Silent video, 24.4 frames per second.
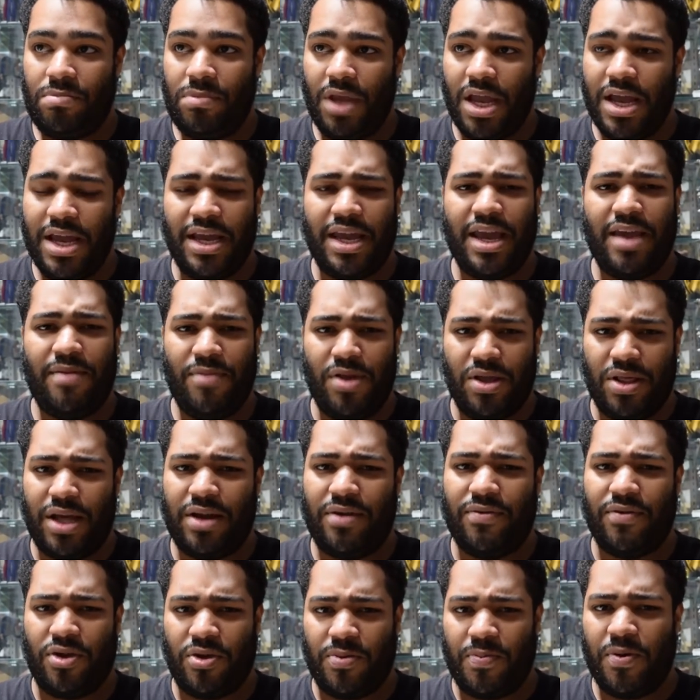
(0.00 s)
it gave me a
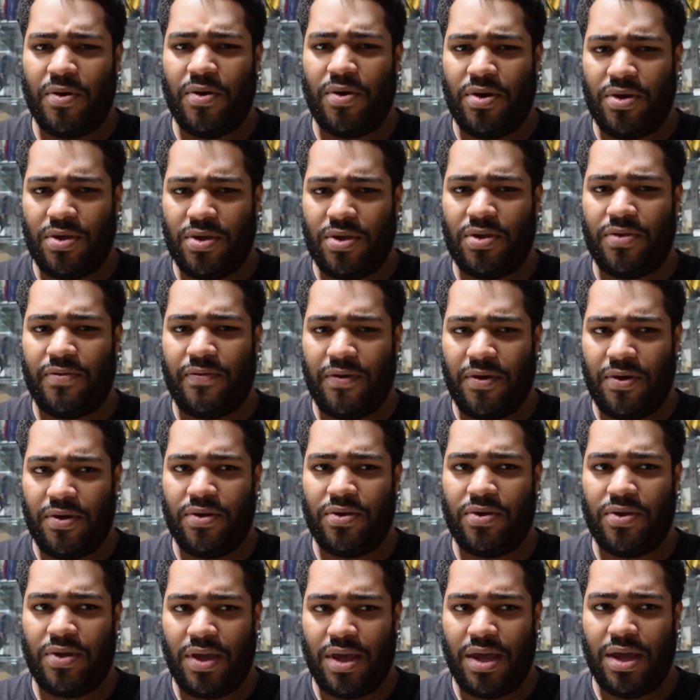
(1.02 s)
lot of experience as far
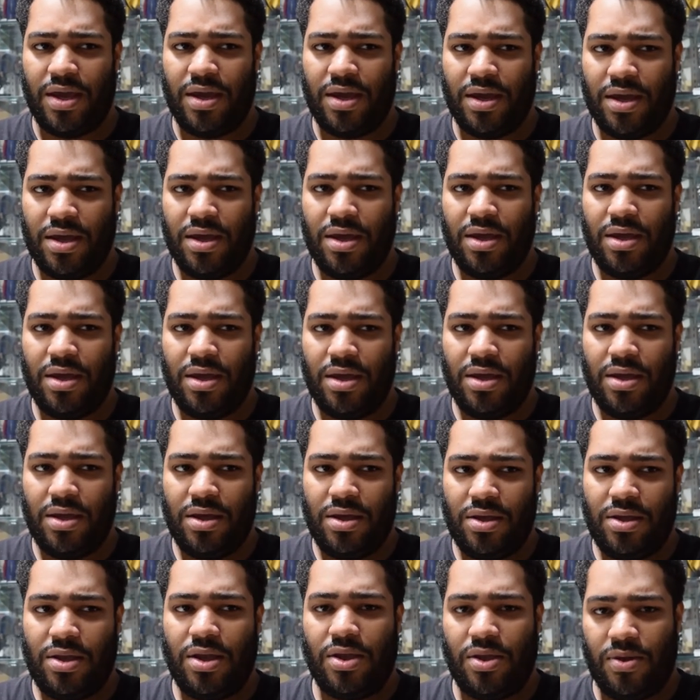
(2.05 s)
as like
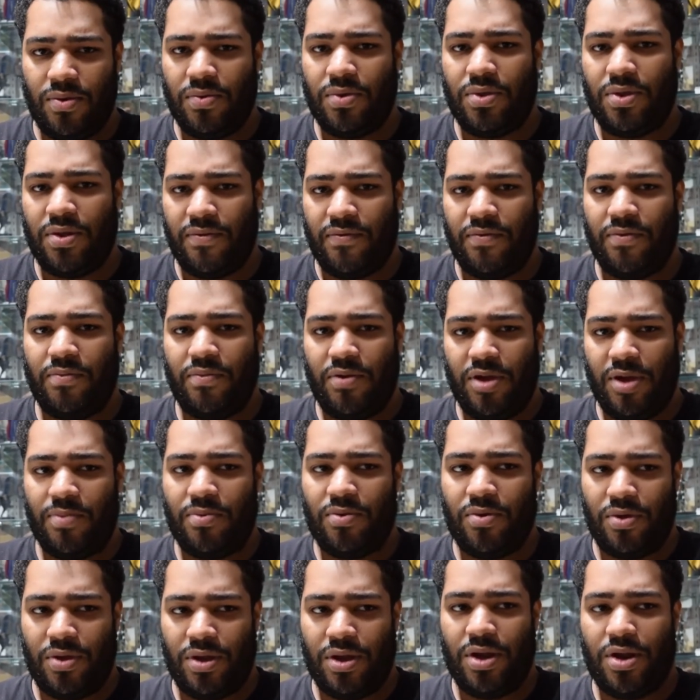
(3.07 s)
dealing with different
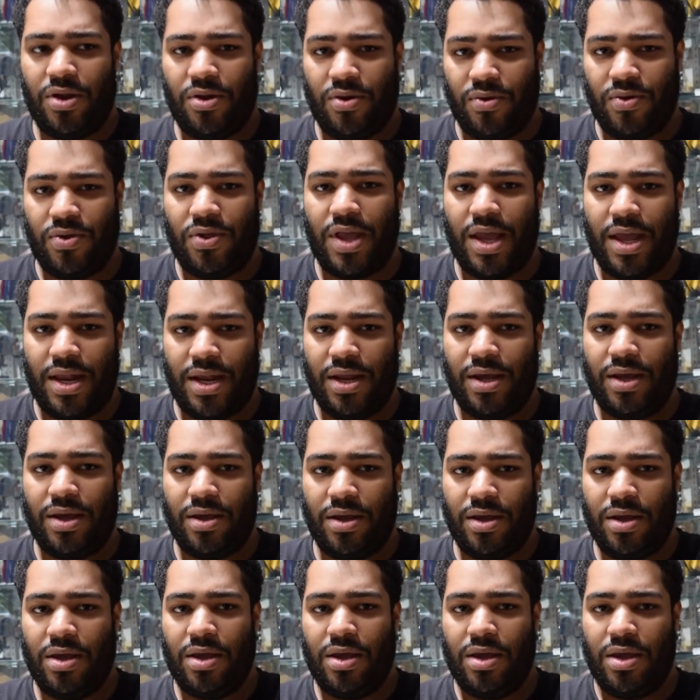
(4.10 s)
people and understanding,
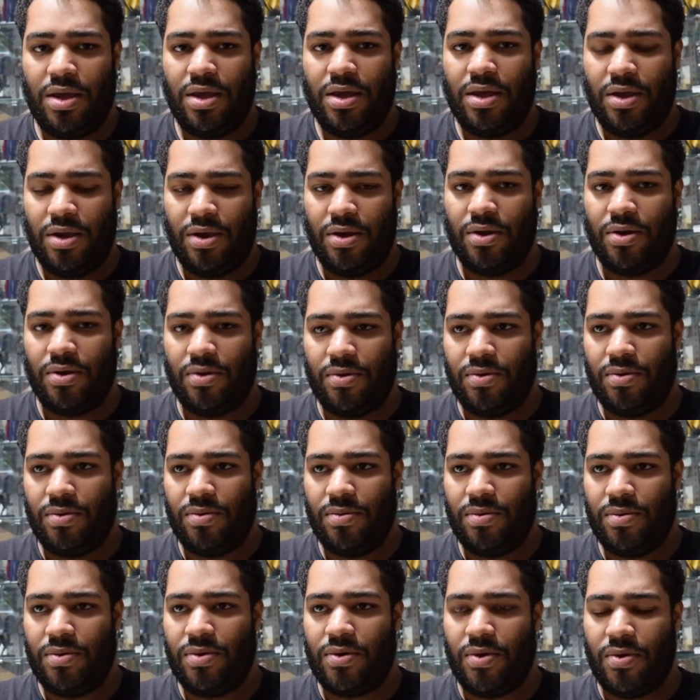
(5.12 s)
you know,
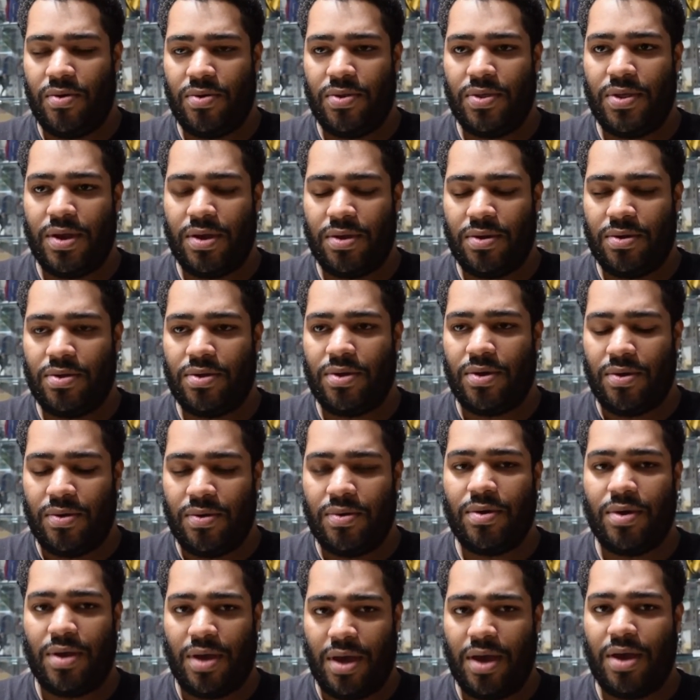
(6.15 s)
certain things, so
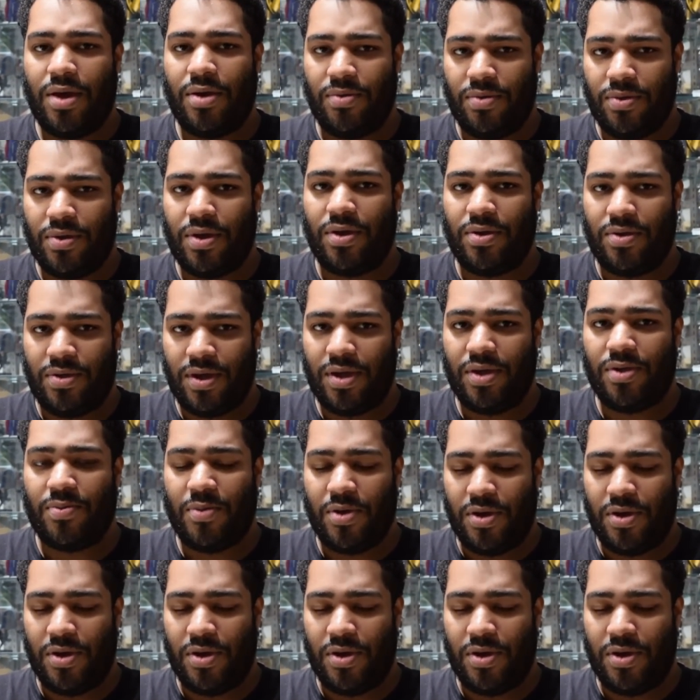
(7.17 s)
I'll, I'll say as